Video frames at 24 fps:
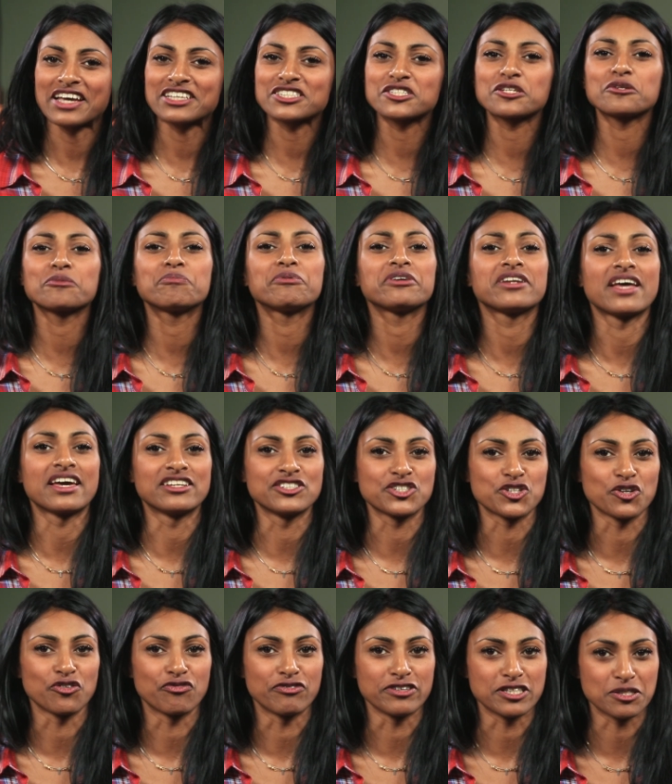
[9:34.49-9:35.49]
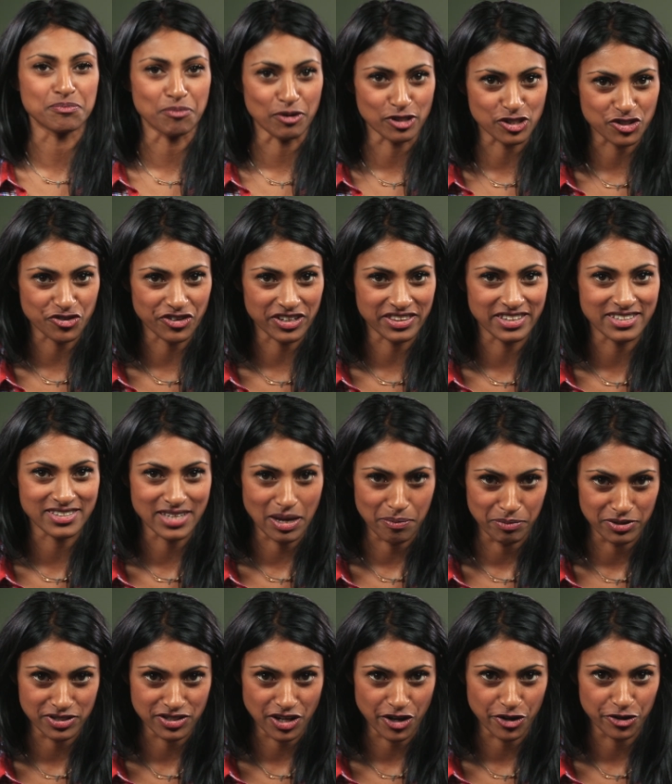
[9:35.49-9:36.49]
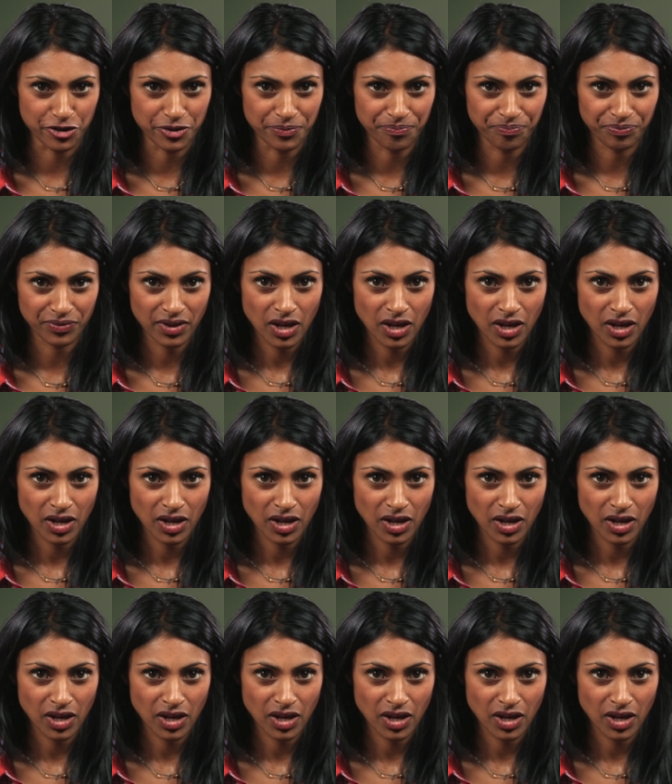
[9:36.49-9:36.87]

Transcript: Thanks to Prudential for sponsoring this episode.